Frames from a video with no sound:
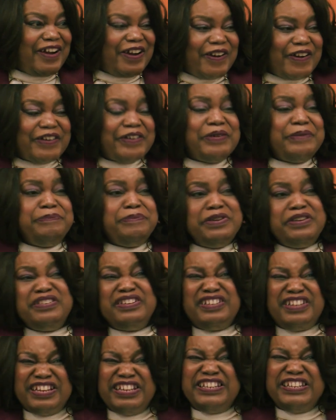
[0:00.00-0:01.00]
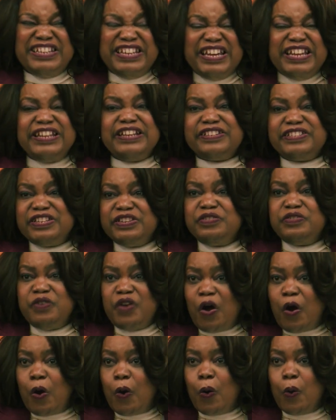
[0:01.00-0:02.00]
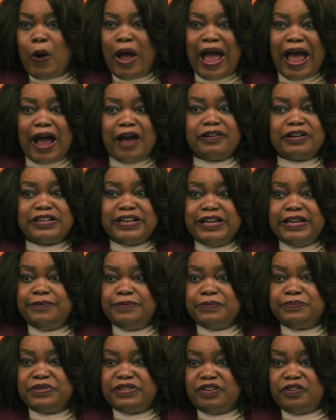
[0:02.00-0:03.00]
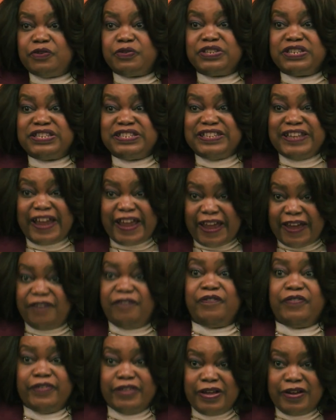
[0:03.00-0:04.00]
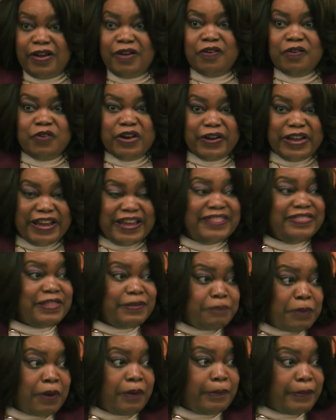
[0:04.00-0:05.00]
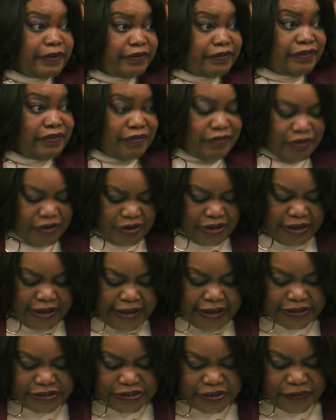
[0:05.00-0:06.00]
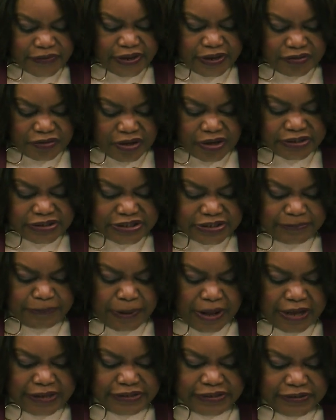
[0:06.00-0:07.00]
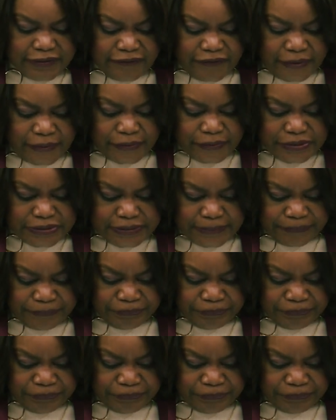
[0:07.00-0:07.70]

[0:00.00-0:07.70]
her community needed to know how to keep themselves safe in the moment. And so they launched Pas La Voz.